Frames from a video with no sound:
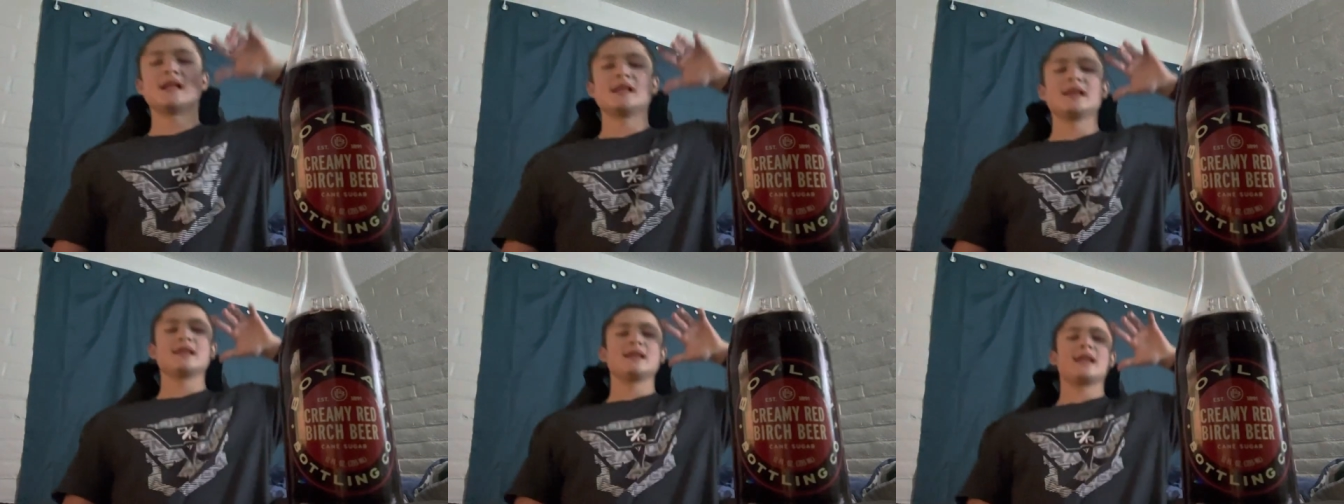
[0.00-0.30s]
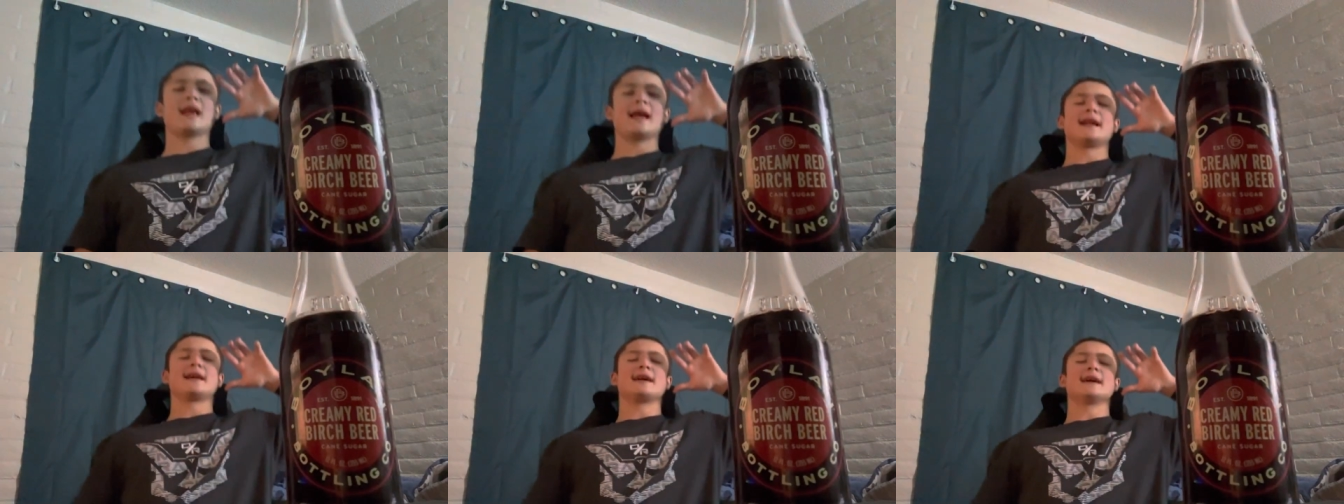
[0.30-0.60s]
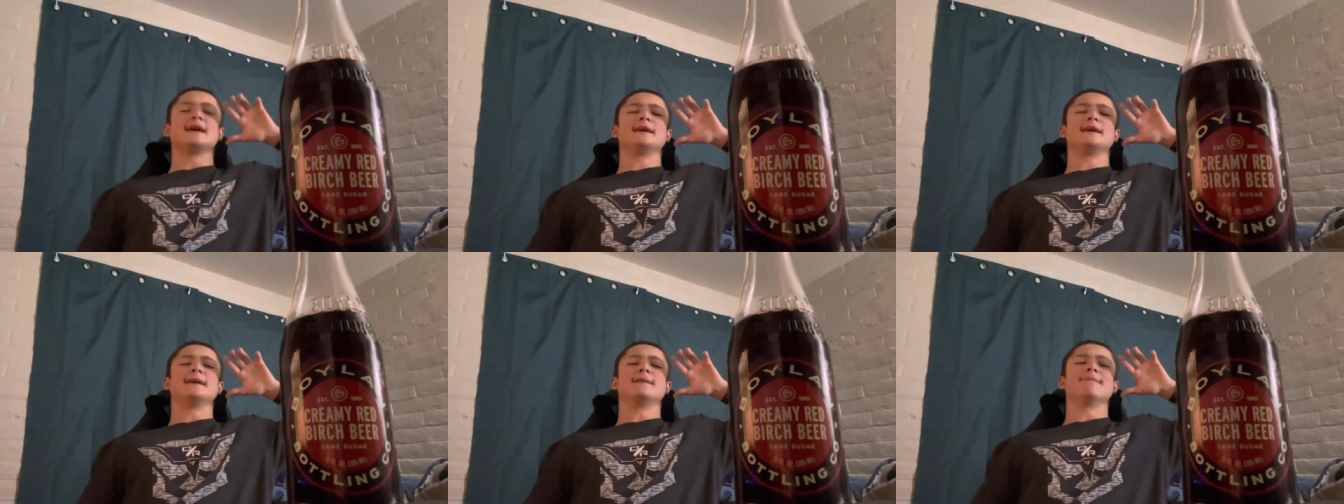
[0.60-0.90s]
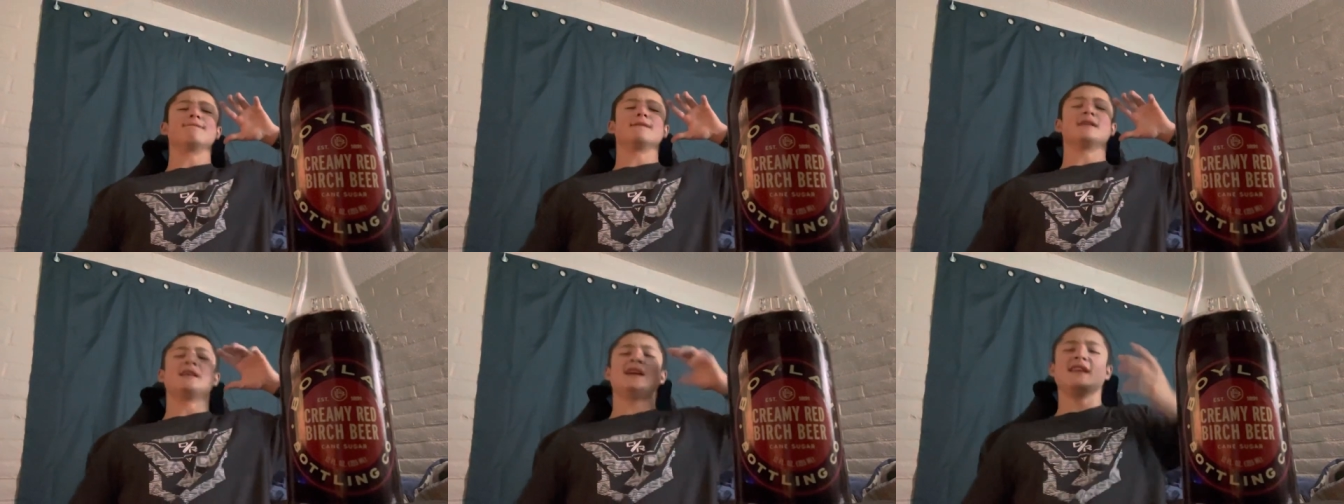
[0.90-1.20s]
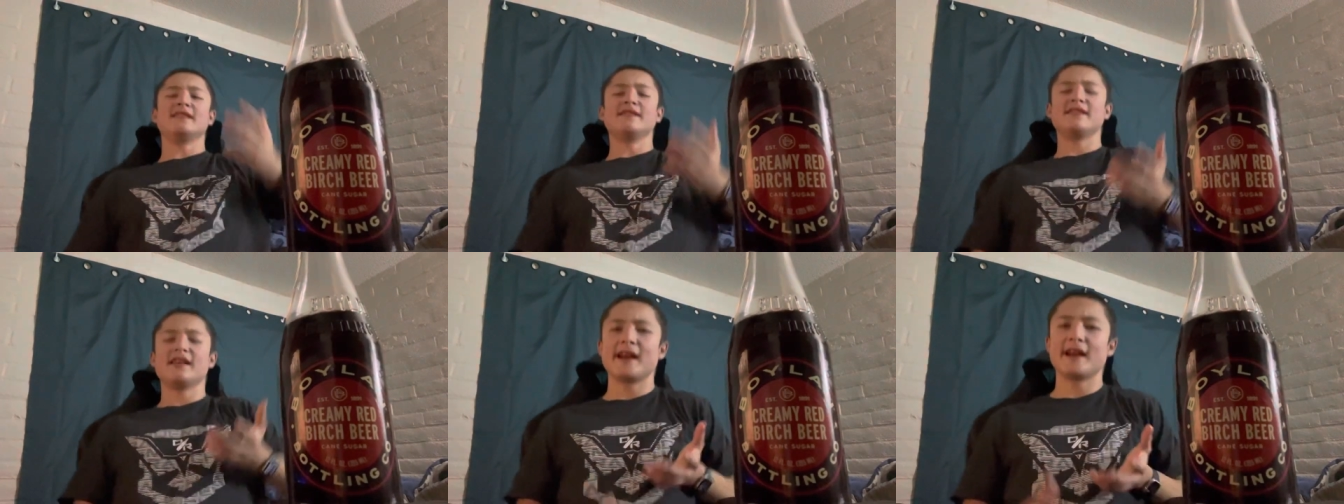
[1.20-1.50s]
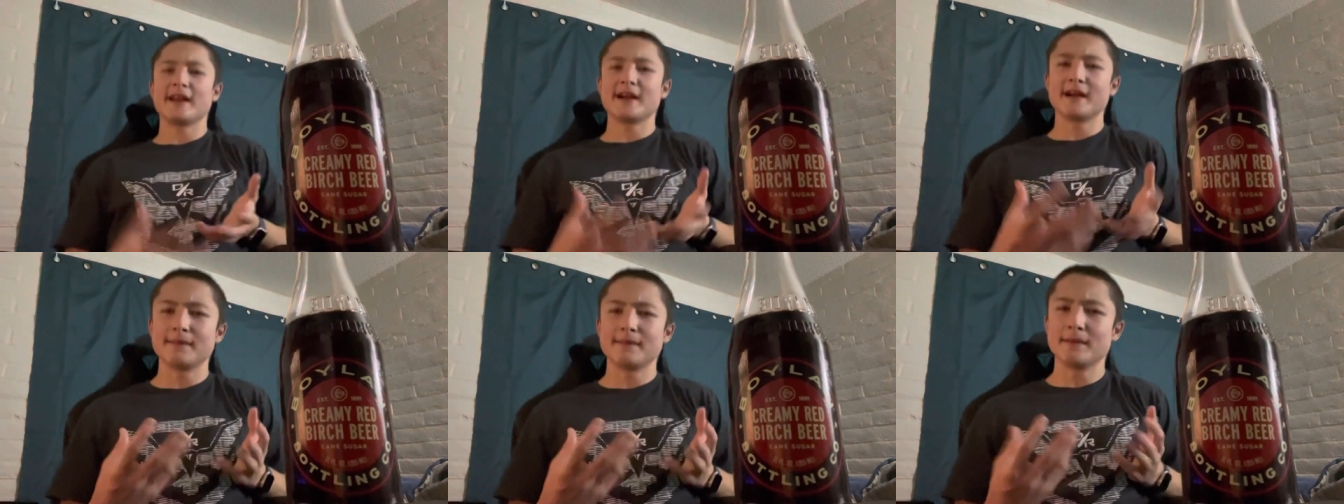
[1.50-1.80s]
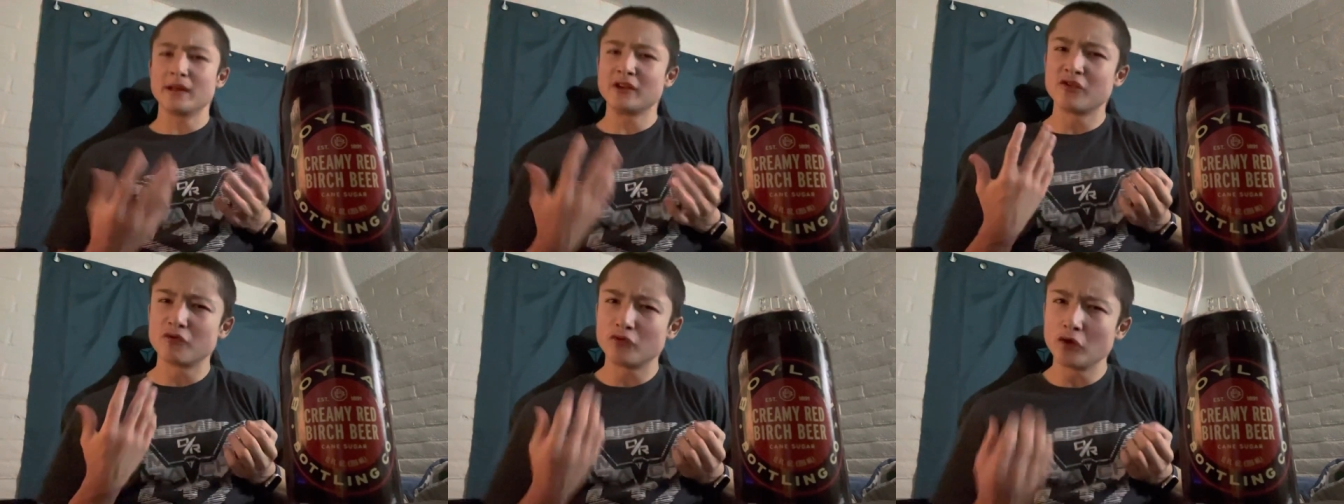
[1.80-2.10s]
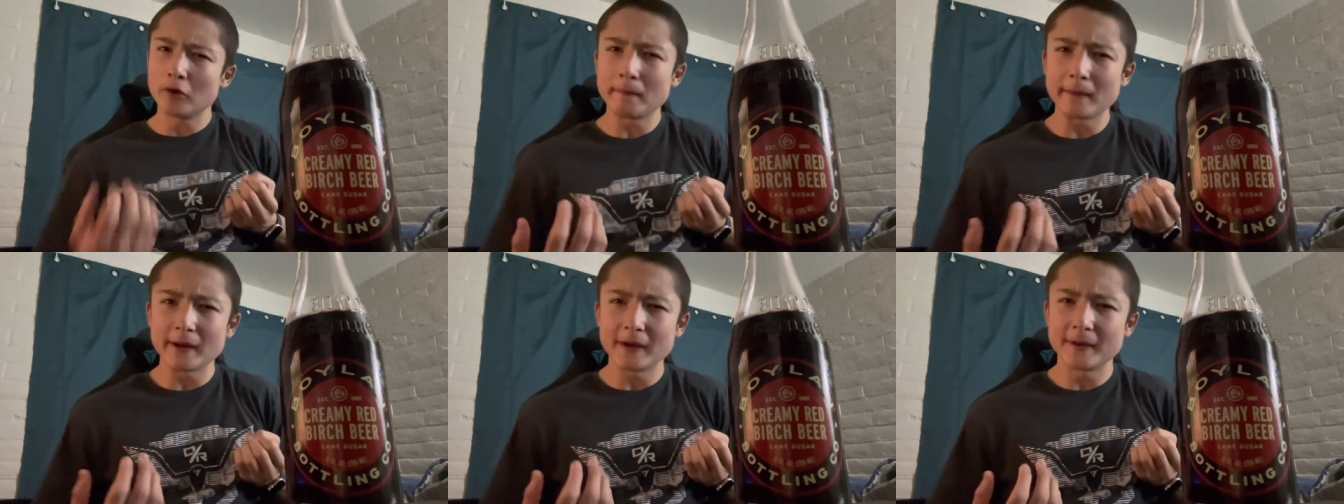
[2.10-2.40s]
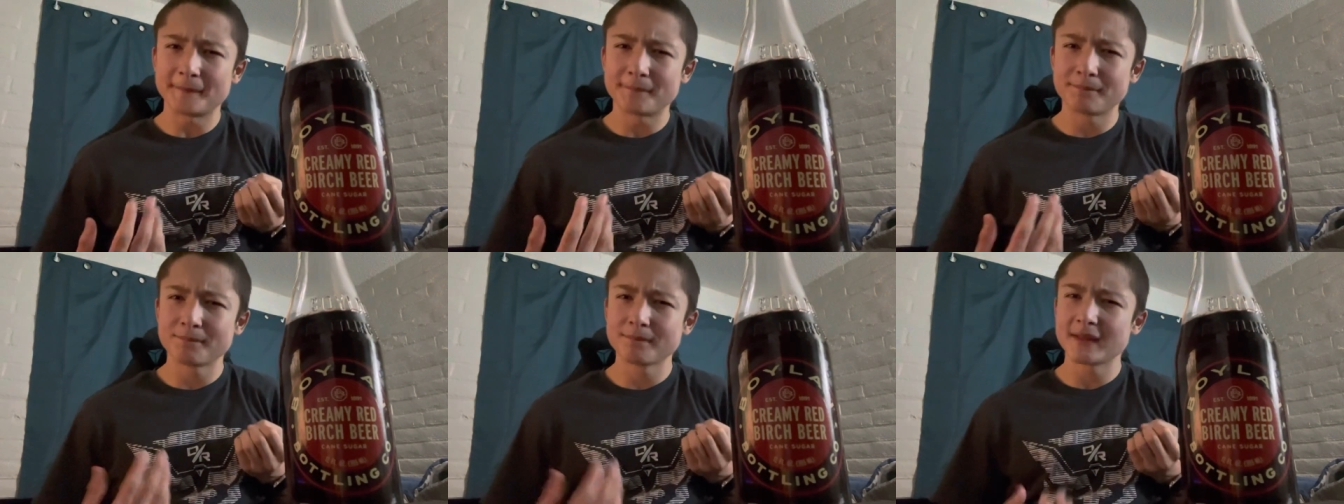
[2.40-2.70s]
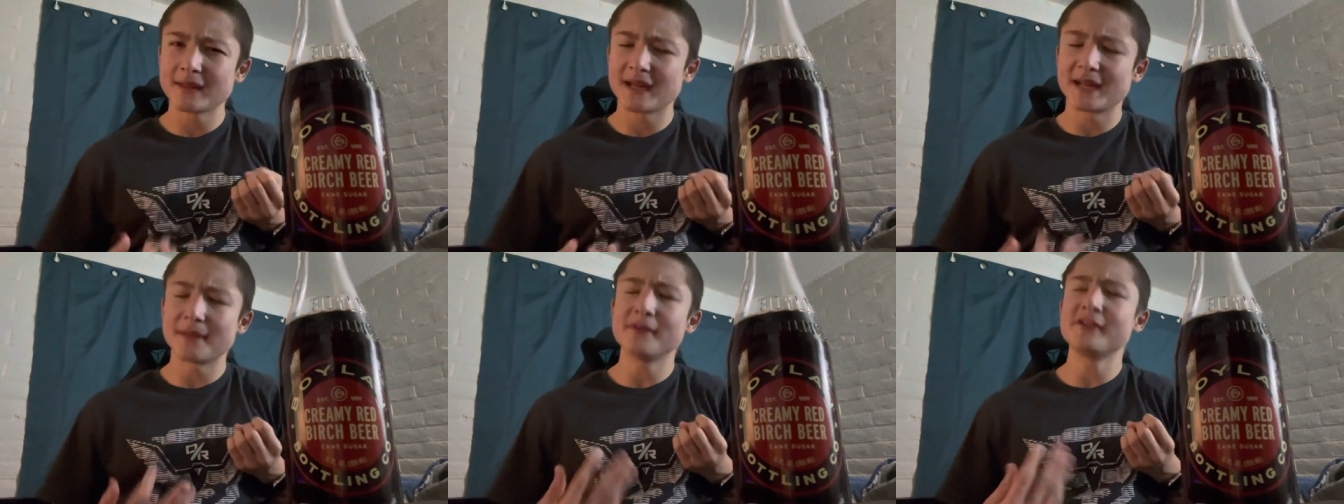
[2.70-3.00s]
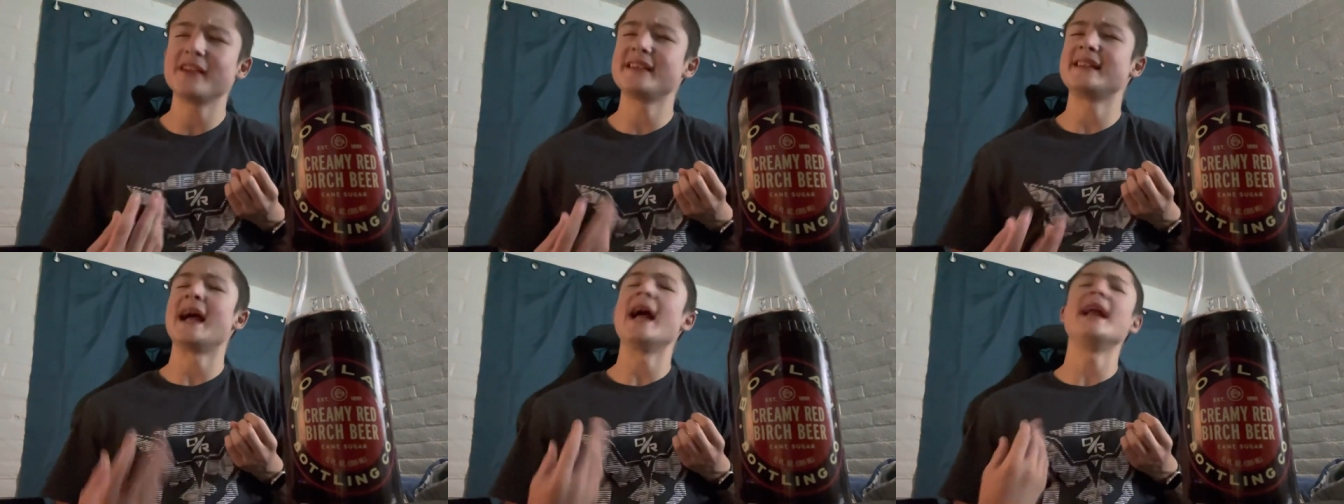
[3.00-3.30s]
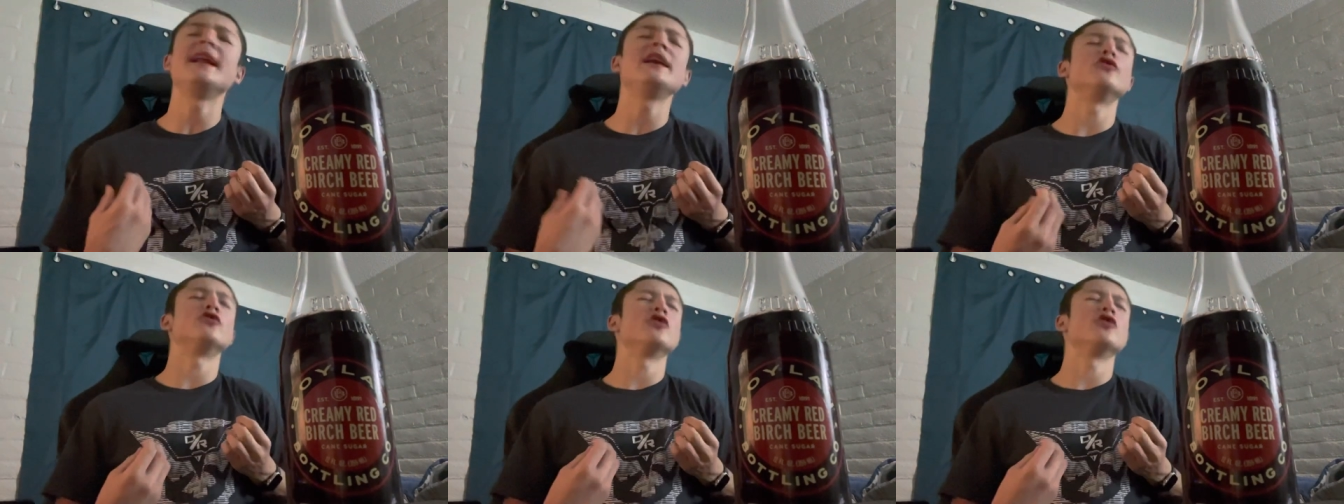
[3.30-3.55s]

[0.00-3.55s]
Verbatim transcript: like um tastes like um it's root beer. Almost like Teddy's